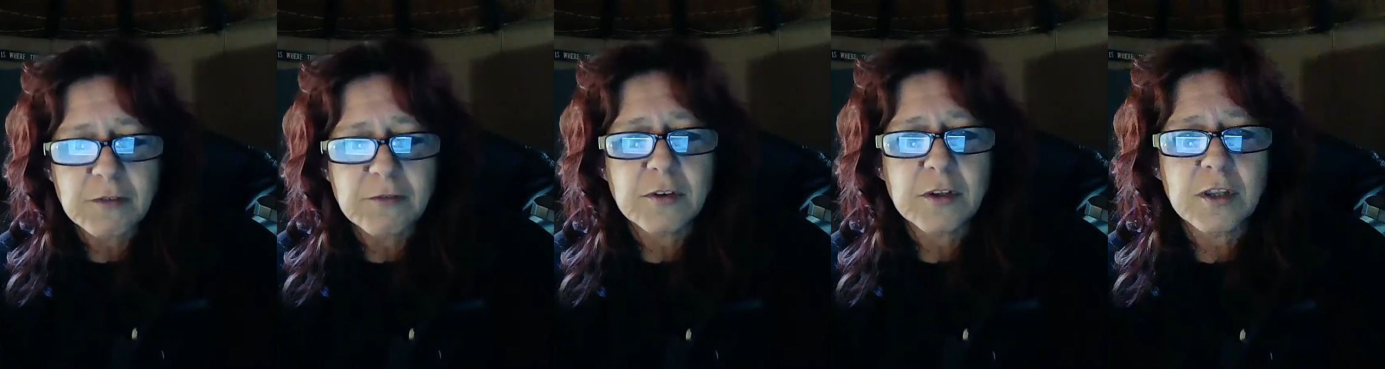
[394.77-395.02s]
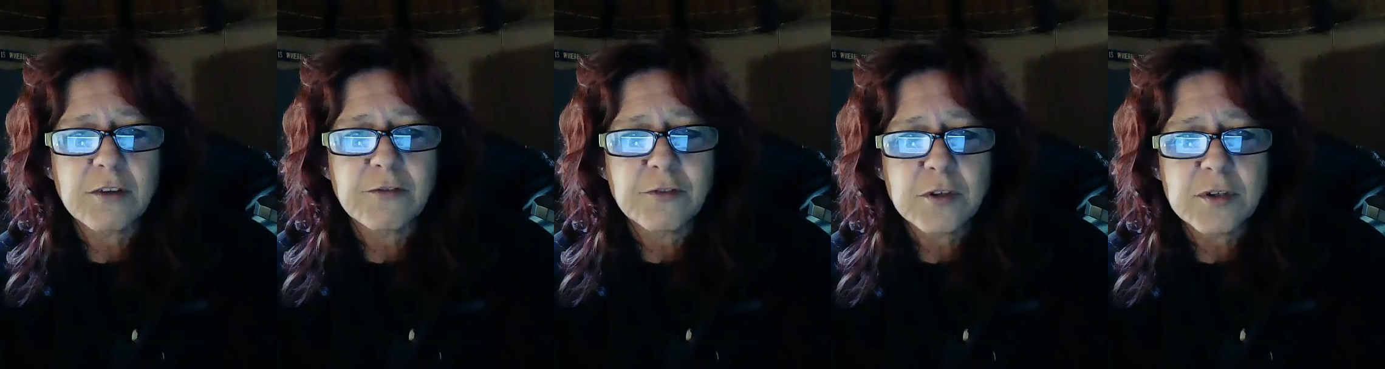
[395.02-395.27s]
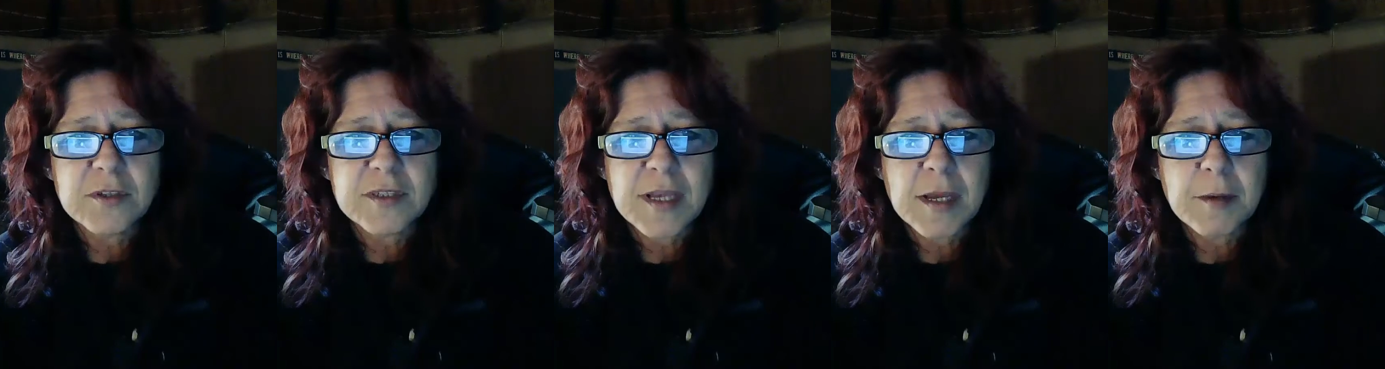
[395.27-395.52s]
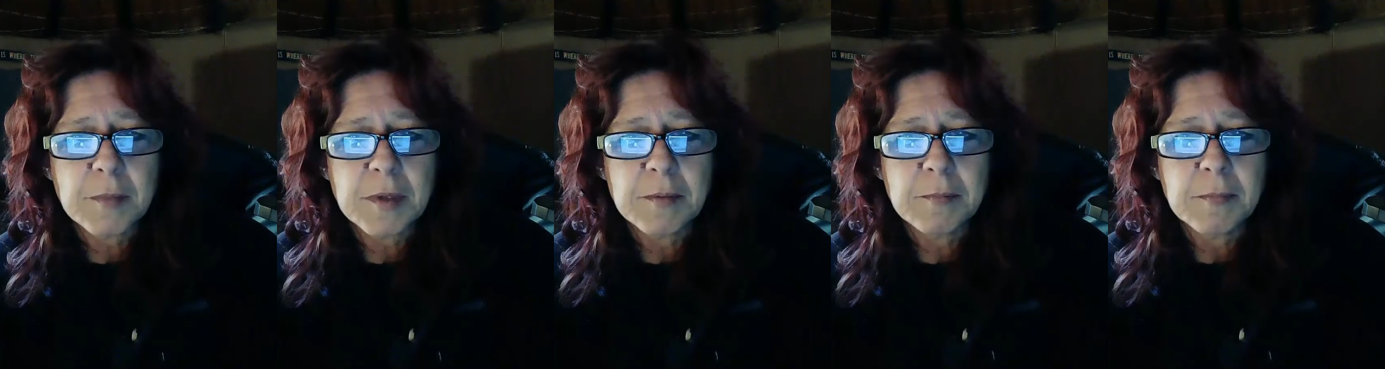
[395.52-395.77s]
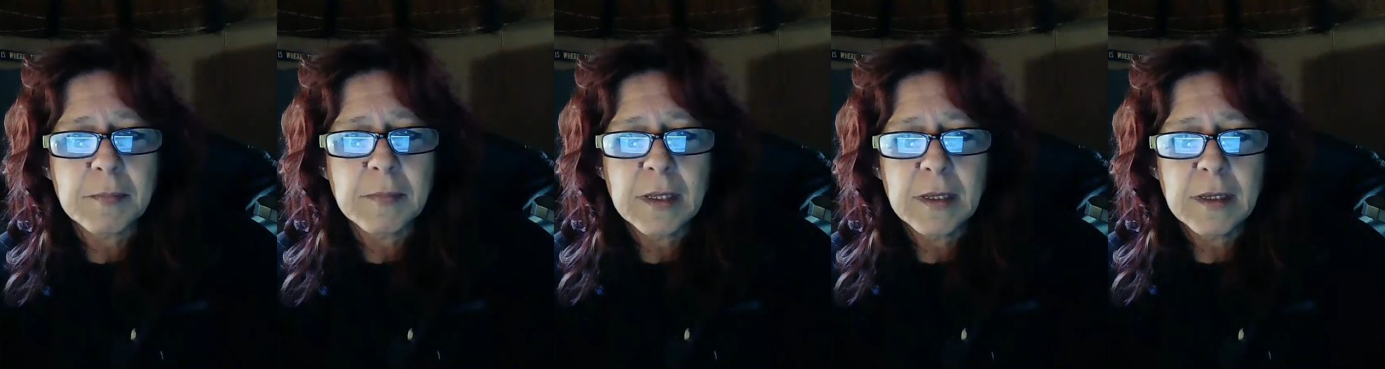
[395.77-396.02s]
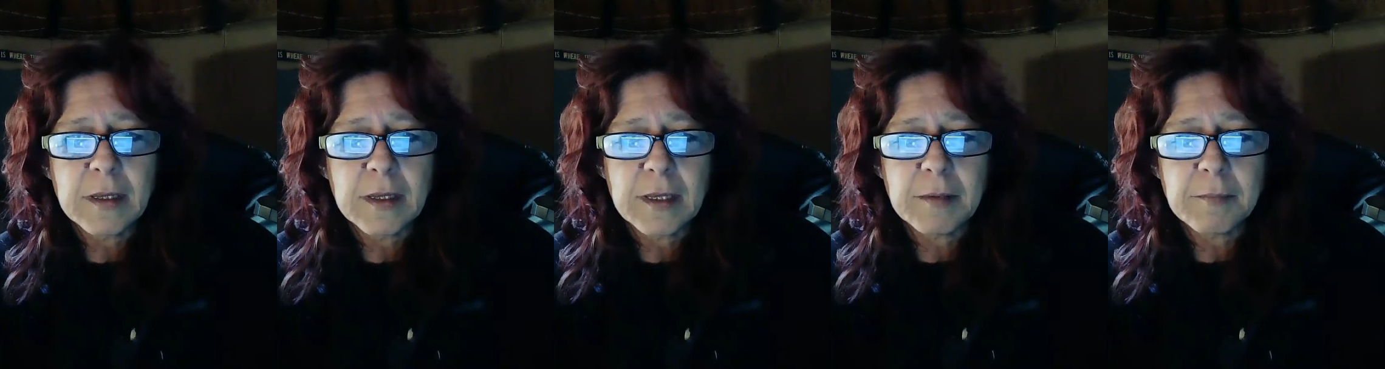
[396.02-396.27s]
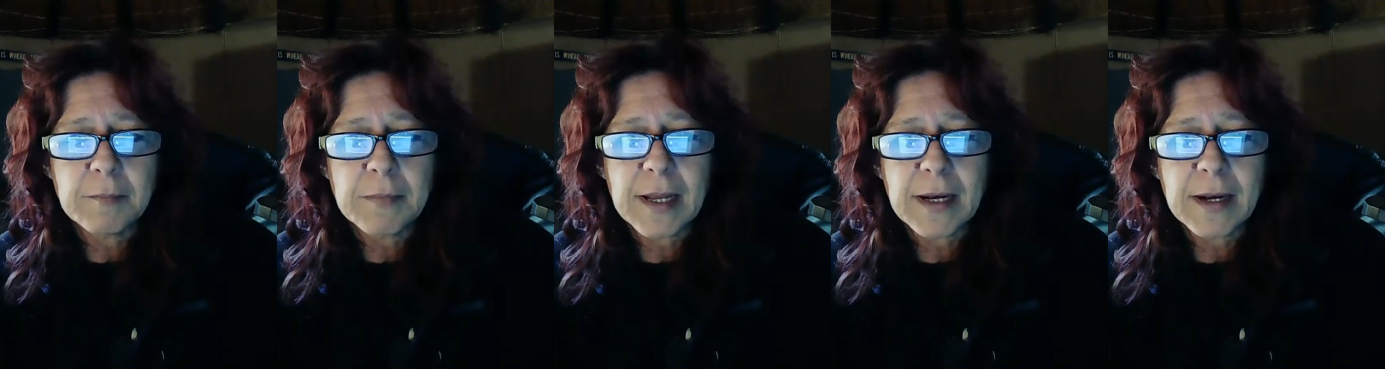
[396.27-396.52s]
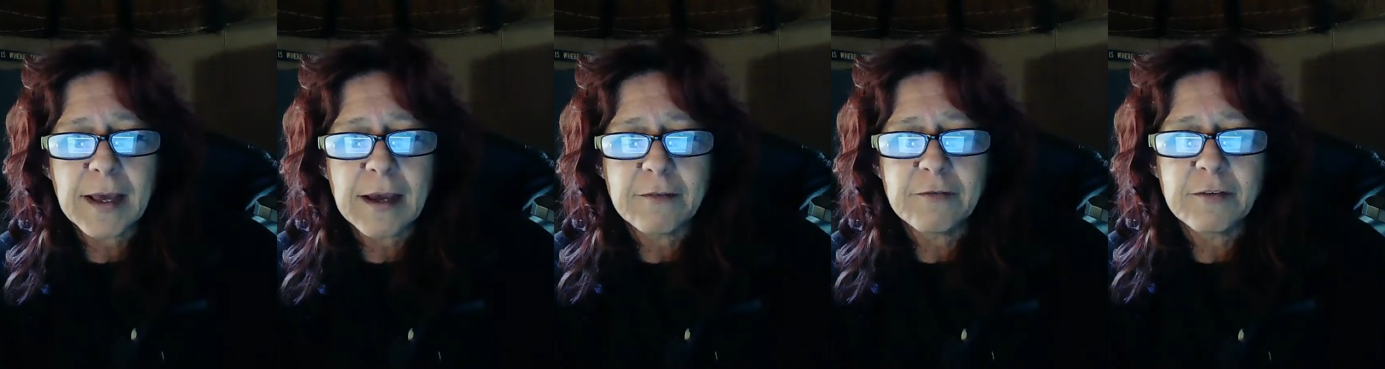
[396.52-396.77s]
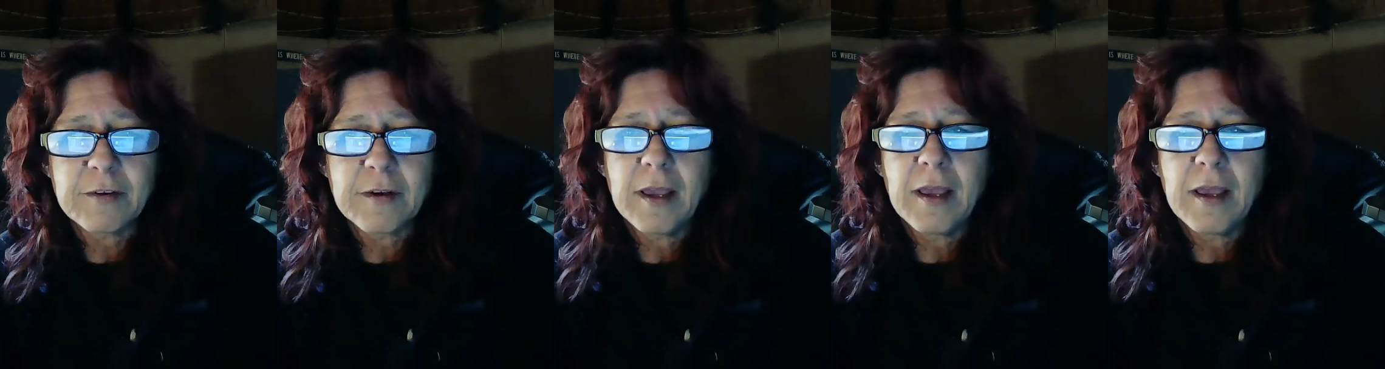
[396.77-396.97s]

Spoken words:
For the first time in my life,